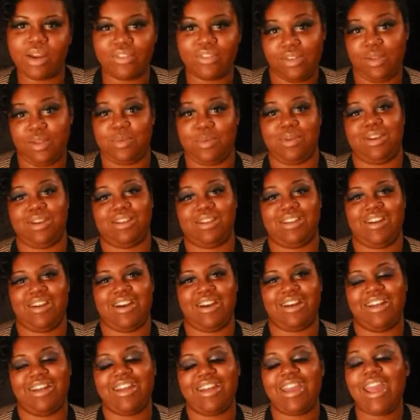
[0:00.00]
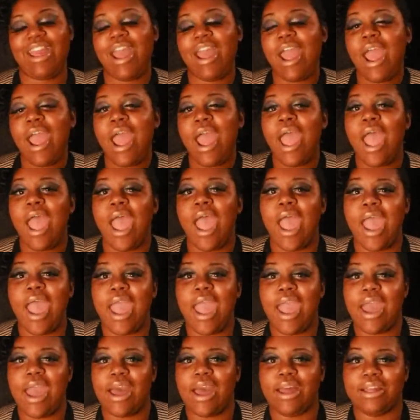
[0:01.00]
whatever you want to call it,
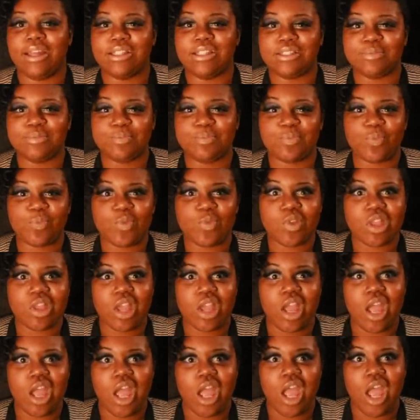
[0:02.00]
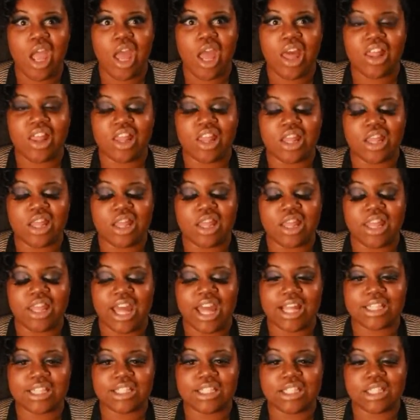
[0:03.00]
and
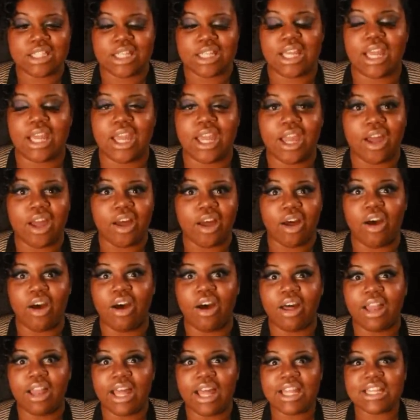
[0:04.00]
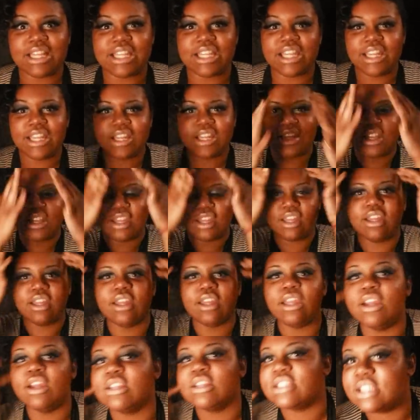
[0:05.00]
that's all I did.
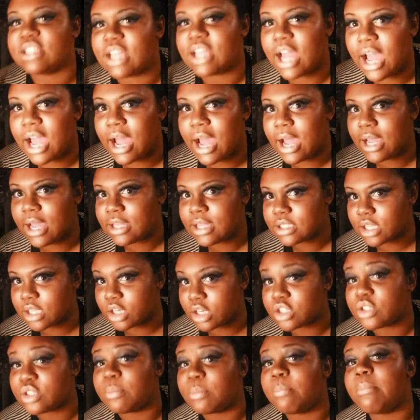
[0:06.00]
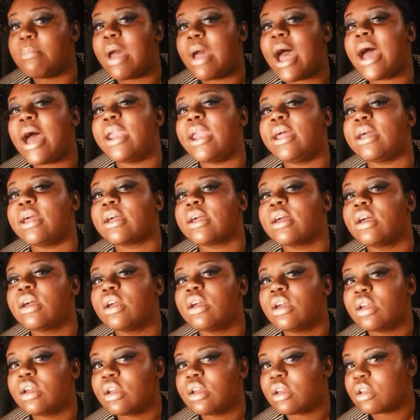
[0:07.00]
Here's the eyes, our dramatic
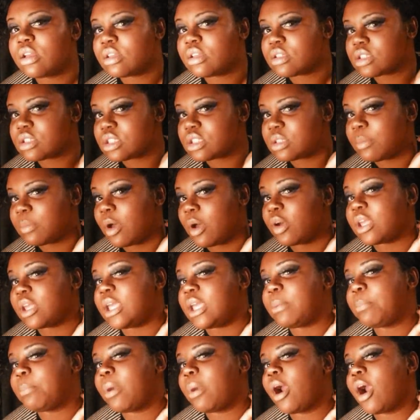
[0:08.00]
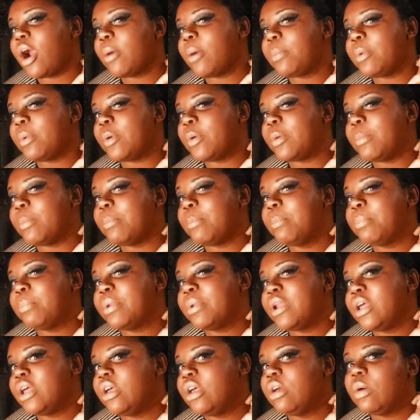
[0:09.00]
smoky purple
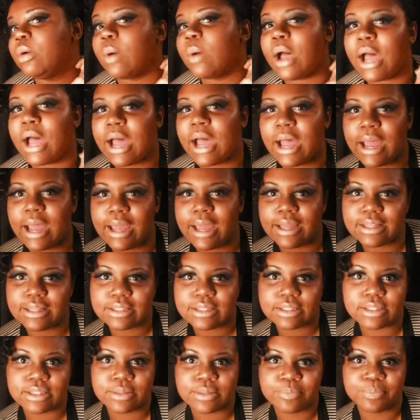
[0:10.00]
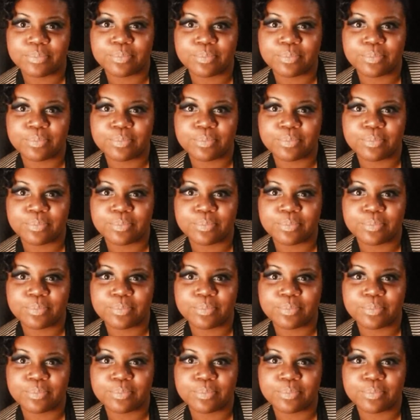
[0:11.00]
blue eyes,